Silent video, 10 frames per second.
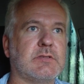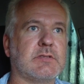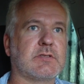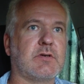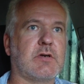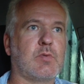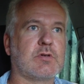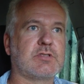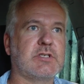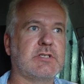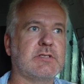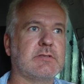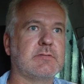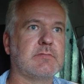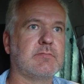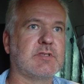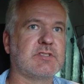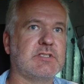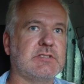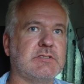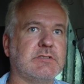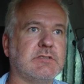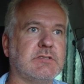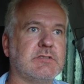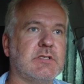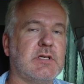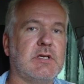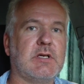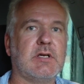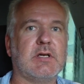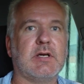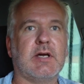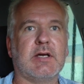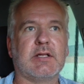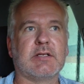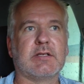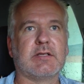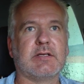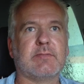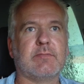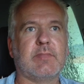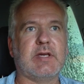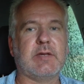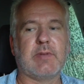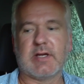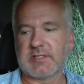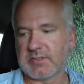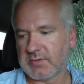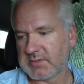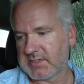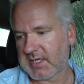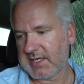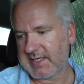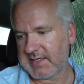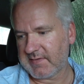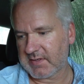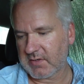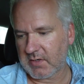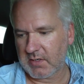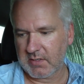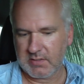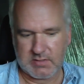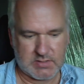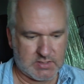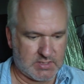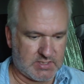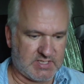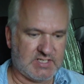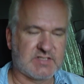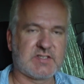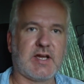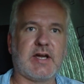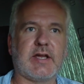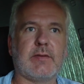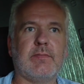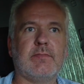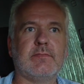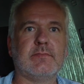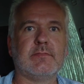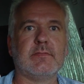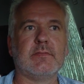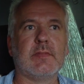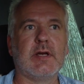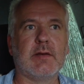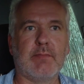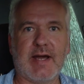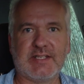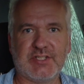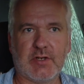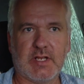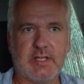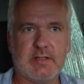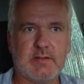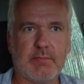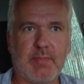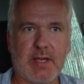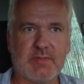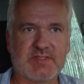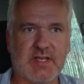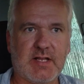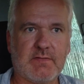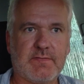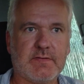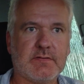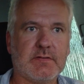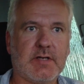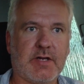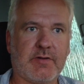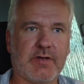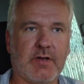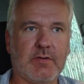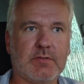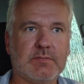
in the car washing machine, and uh, maybe I should clean the car inside manually by myself. I don't know.